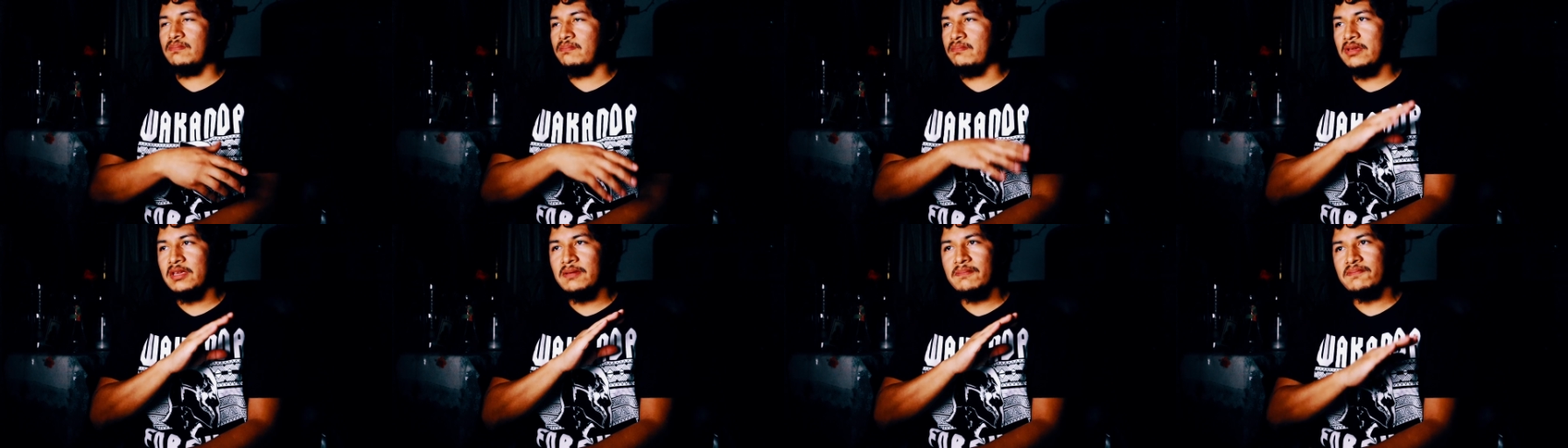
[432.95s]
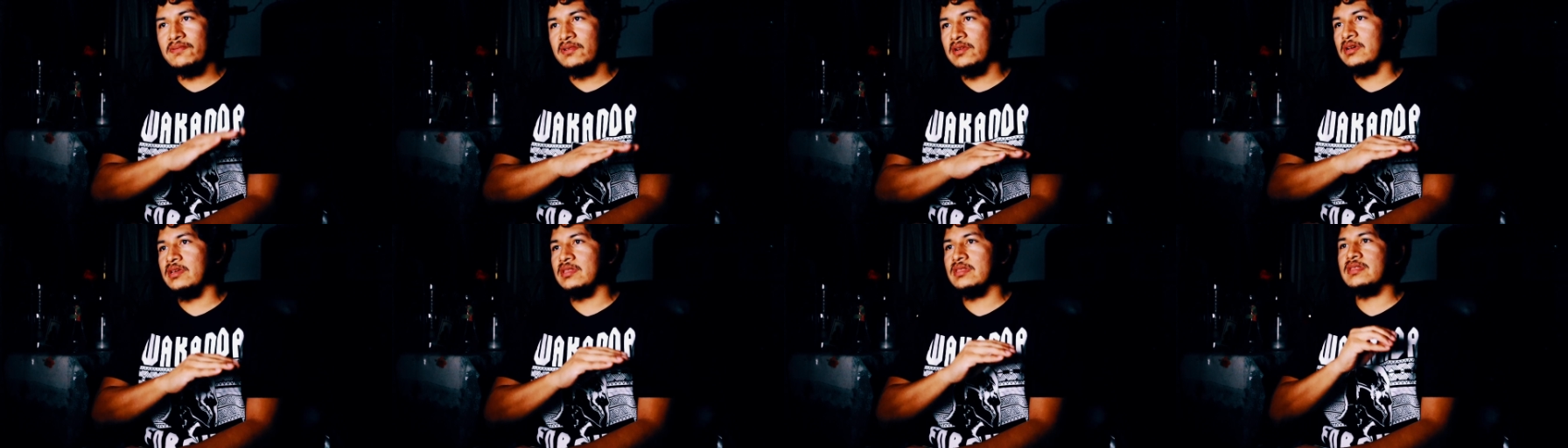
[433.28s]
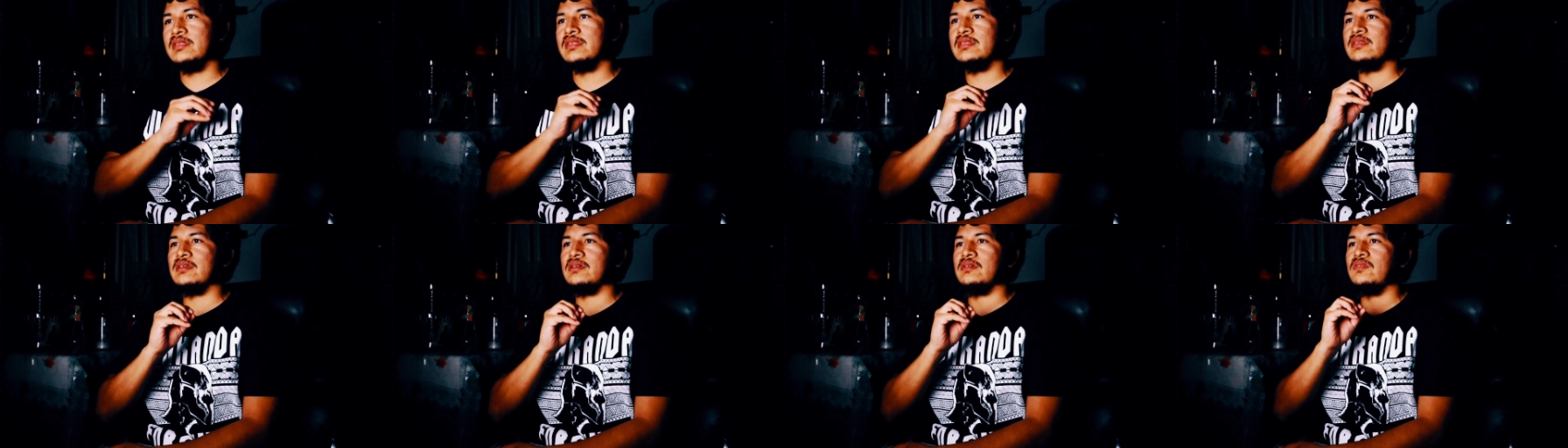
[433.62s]
B+
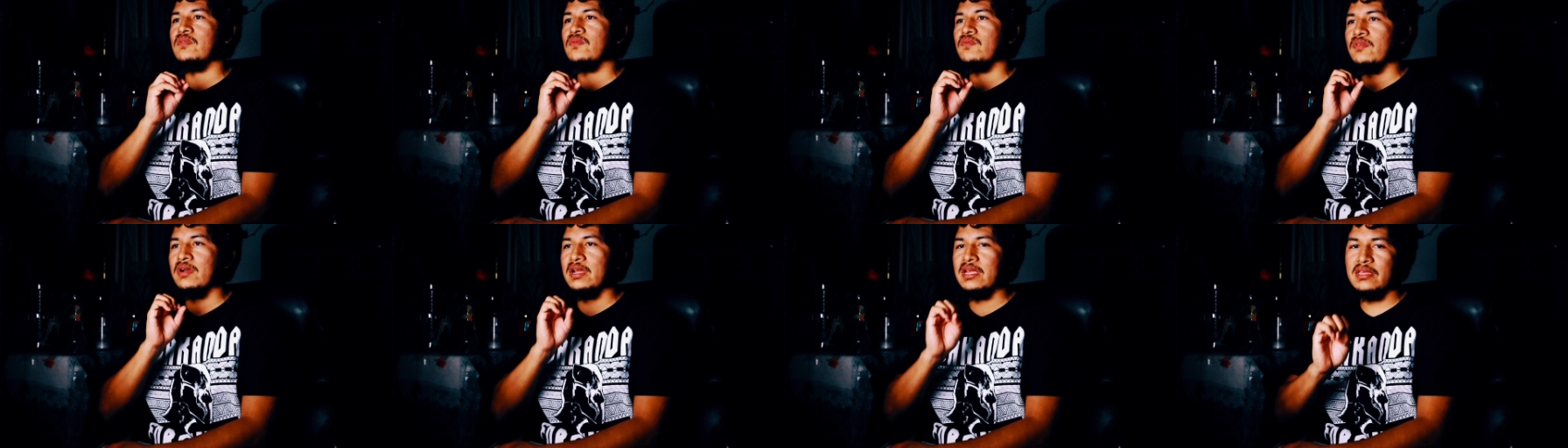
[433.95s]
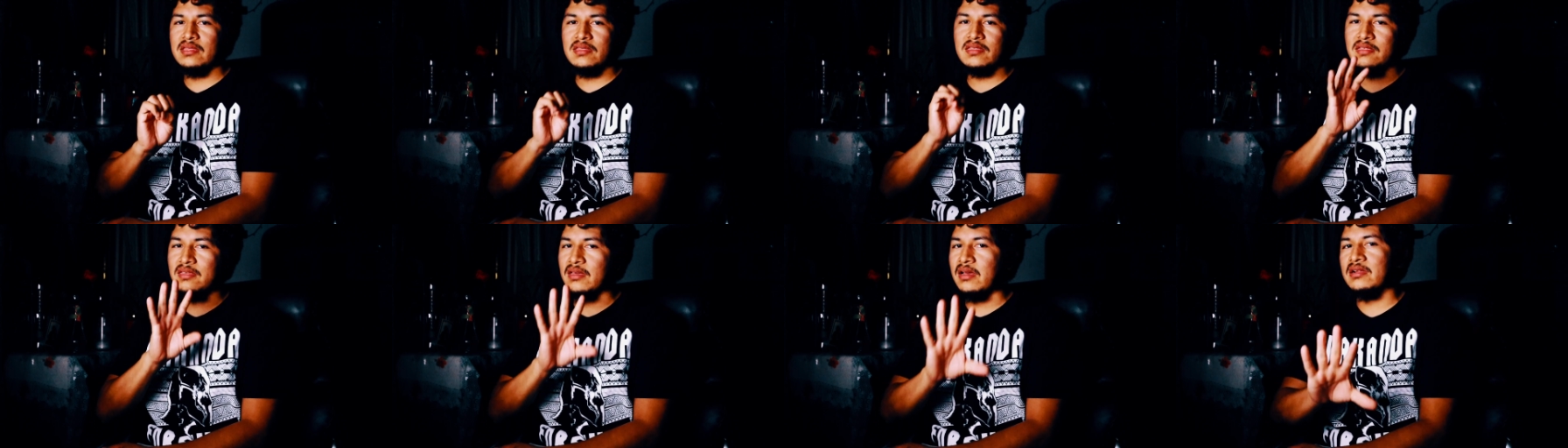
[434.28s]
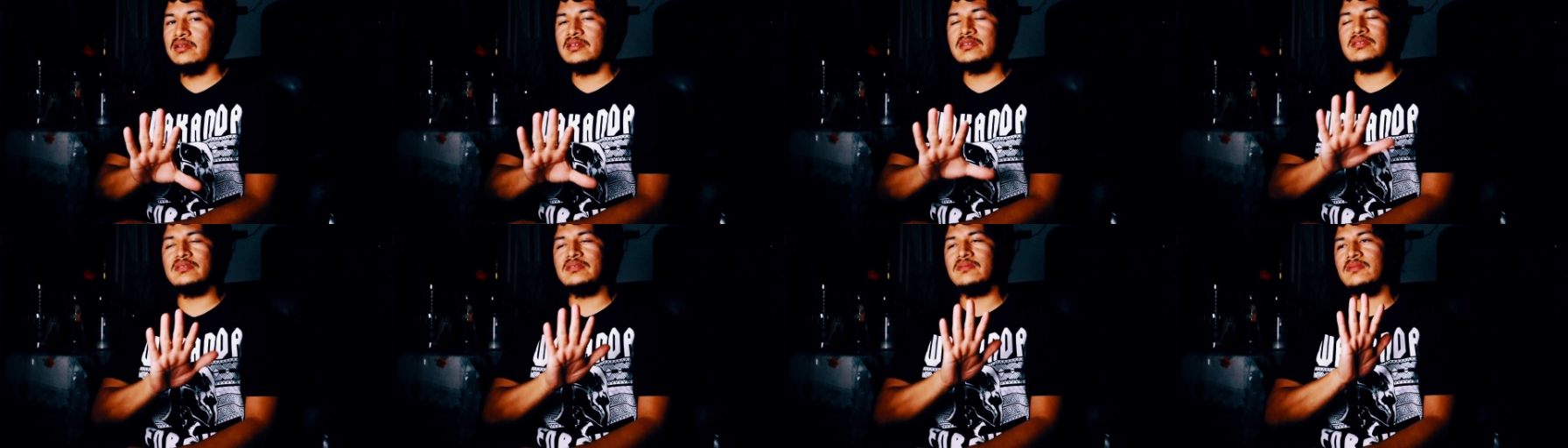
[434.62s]
is a great
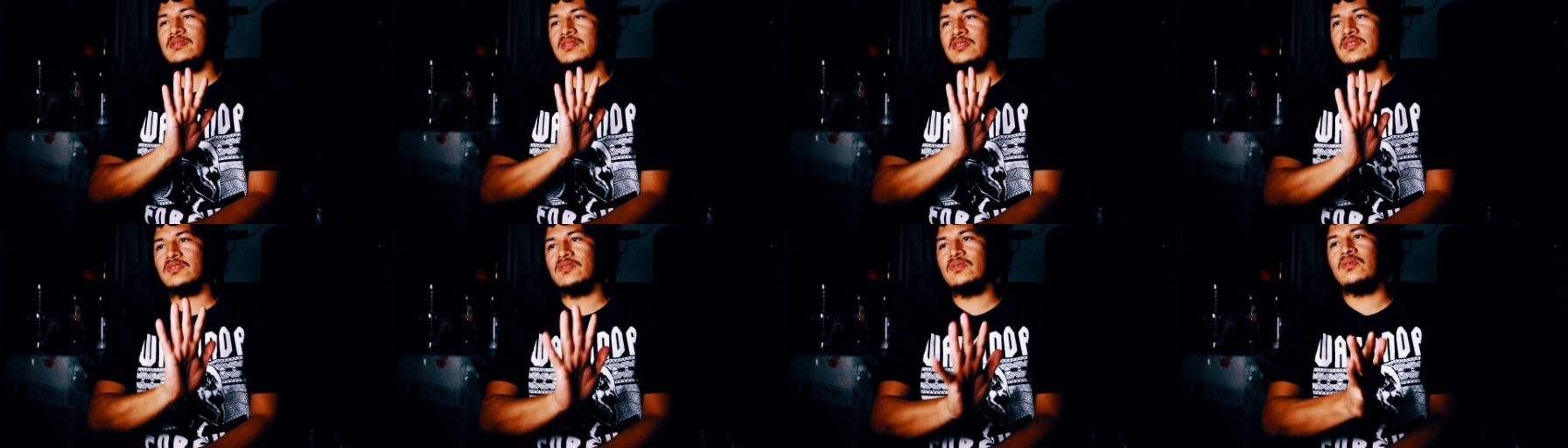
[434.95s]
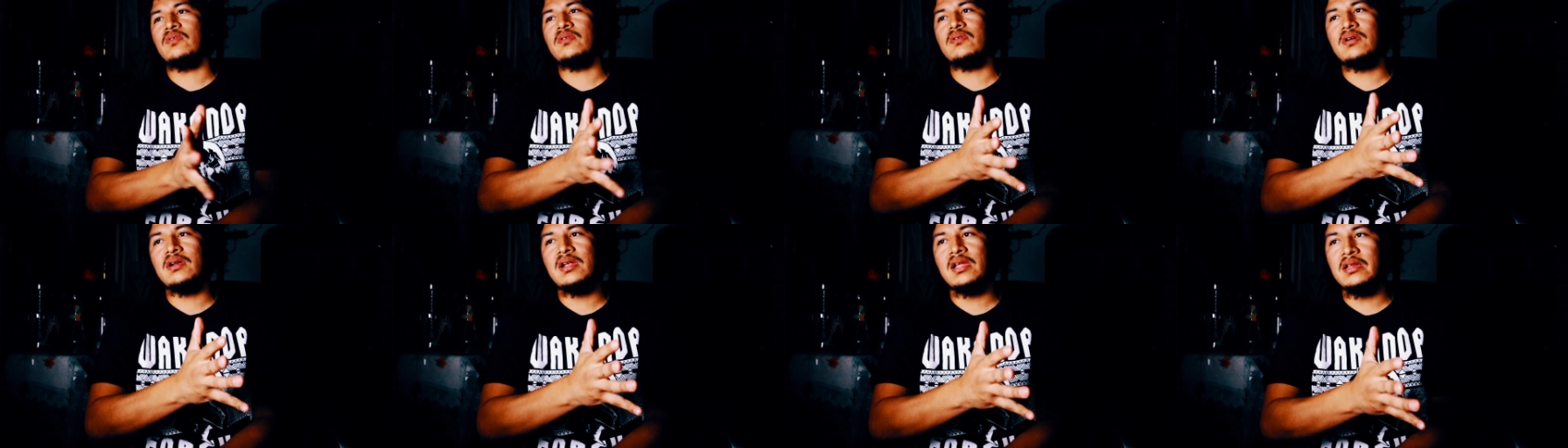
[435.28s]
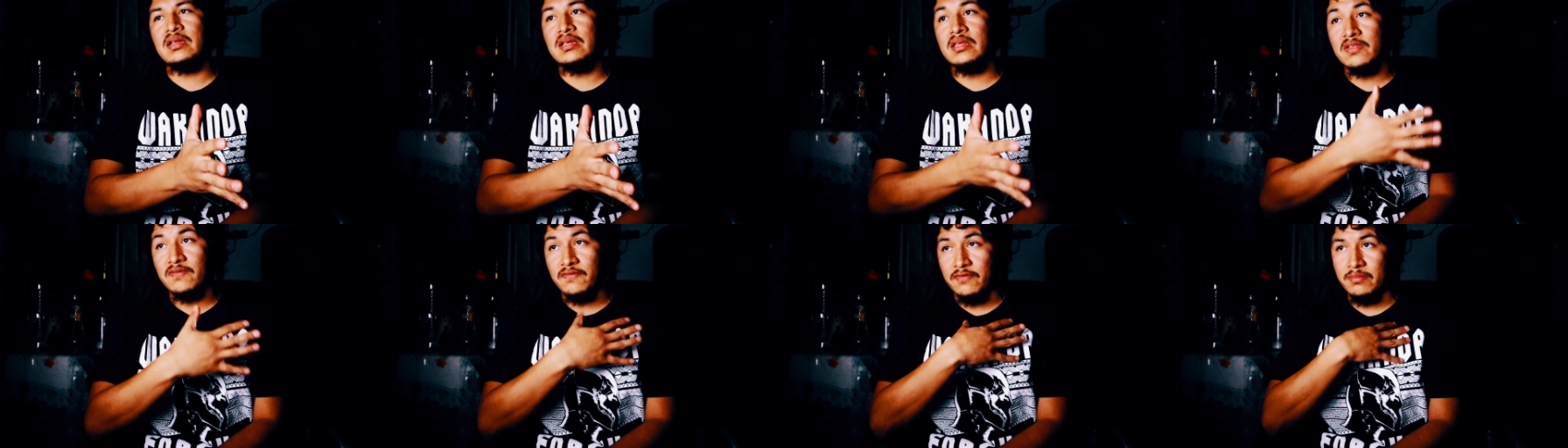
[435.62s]
solid score, at
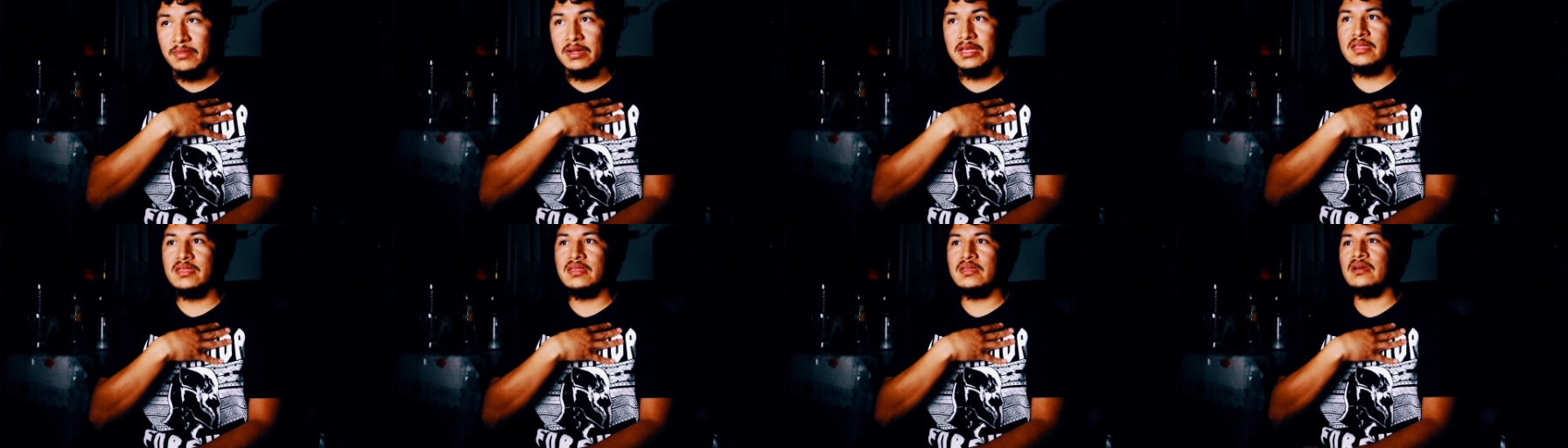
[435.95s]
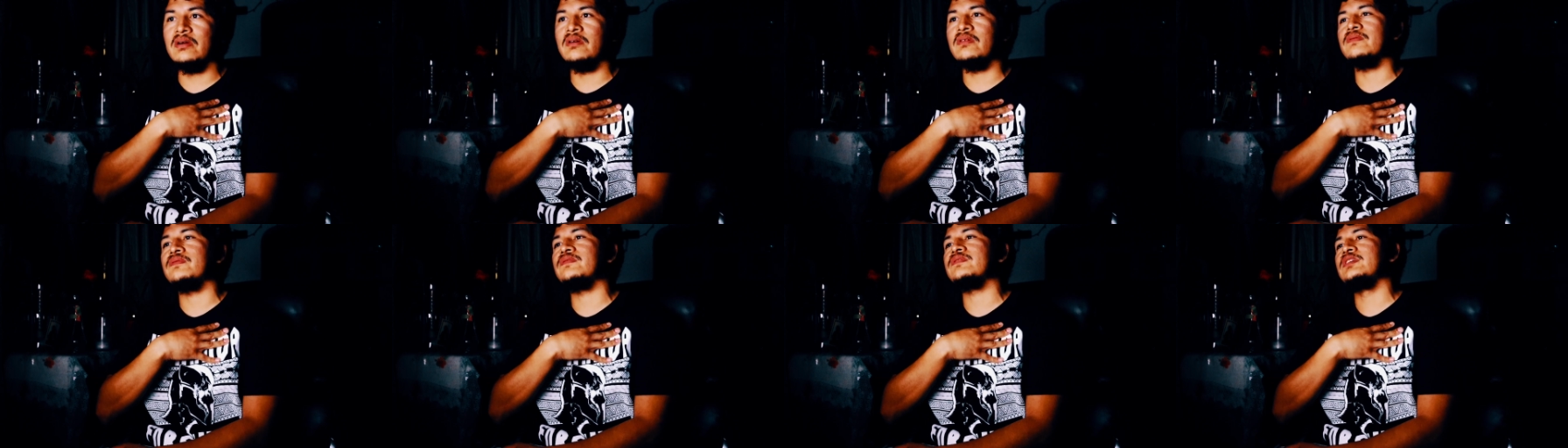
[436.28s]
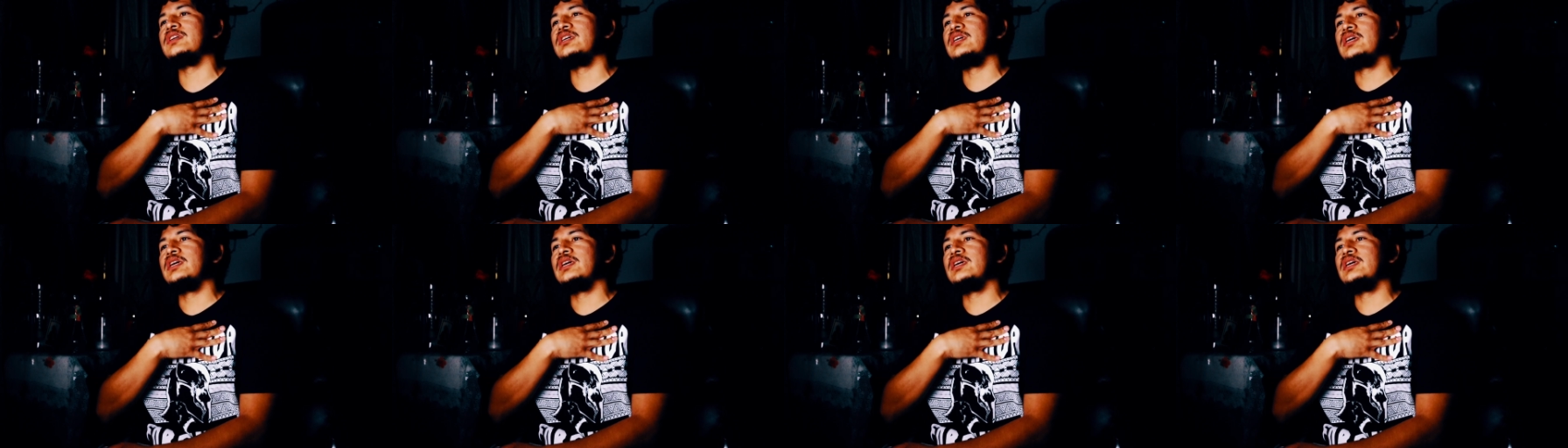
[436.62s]
least for myself.